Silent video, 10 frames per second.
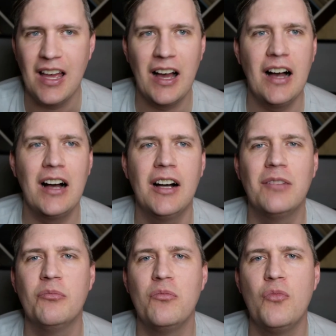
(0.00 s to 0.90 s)

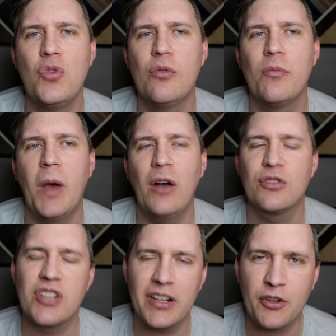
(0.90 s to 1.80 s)

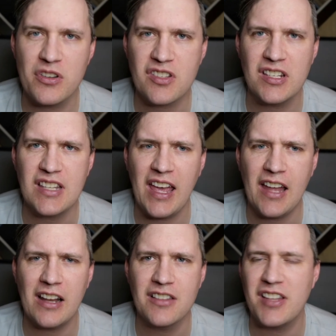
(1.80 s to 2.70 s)
Outside of Chris
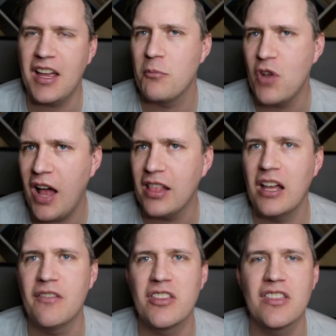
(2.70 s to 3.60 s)
Kattan, I'd say I'm not
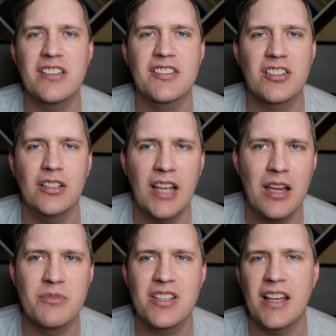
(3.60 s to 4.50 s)
loving the
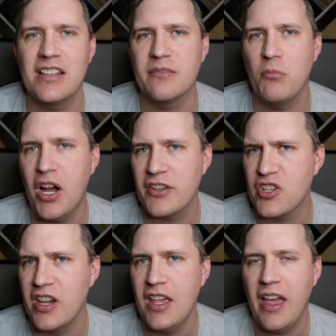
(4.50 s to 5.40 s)
celebs as
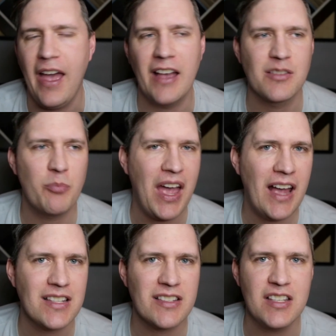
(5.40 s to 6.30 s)
much as
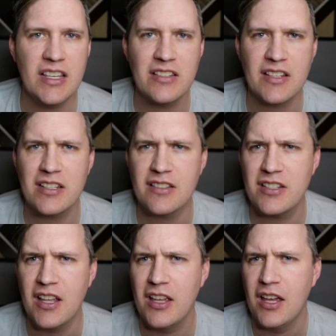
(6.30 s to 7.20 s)
past seasons.